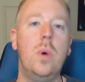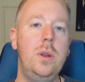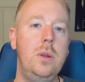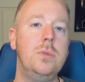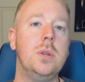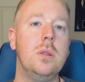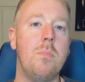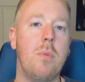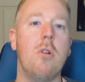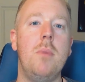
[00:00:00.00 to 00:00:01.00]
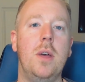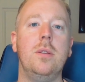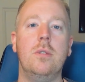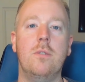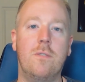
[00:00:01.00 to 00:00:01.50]
And when using the BRRRR
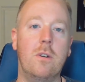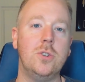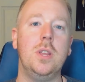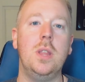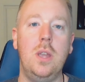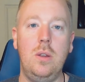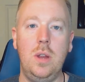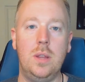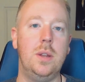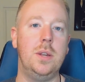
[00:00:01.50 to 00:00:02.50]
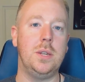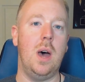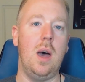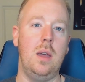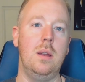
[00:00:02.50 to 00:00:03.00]
method, the first thing that you need to
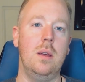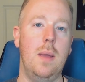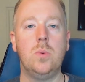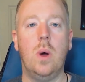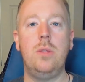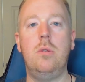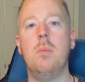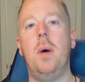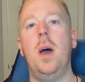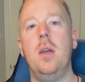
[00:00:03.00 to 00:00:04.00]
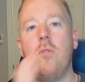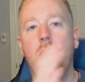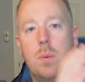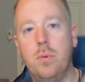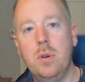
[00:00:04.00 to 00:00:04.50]
decide is whether you're buying
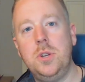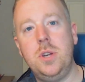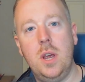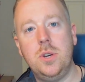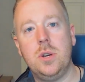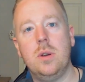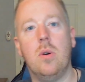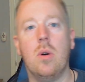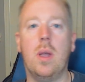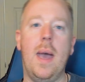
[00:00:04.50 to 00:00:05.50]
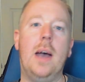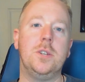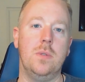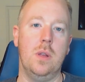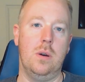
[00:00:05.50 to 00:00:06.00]
for appreciation or
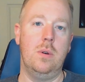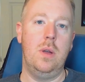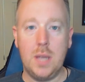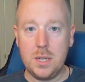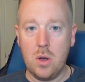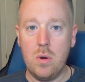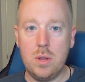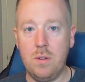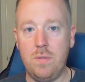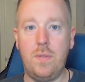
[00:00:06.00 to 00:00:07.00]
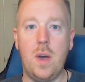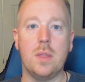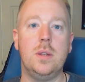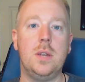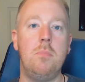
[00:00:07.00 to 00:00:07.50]
cash flow, because that's going to
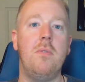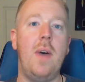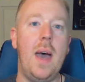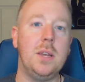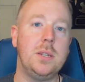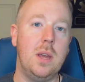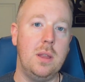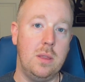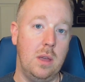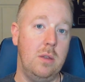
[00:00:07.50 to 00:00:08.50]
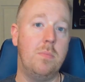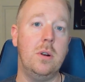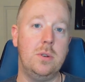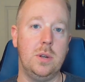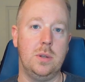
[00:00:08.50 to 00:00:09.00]
affect the type of asset that you
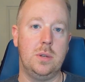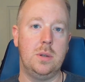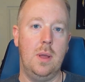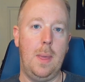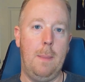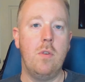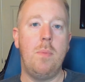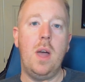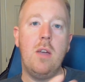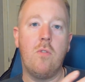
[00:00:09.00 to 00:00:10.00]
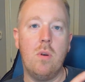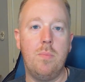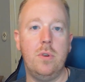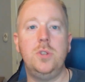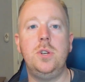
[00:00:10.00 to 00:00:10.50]
purchase. If you're buying for
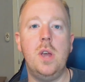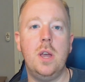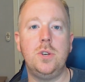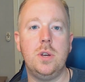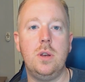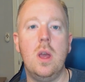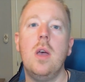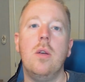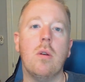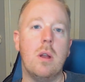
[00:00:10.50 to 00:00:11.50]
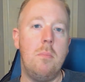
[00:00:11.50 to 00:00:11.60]
appreciation, you're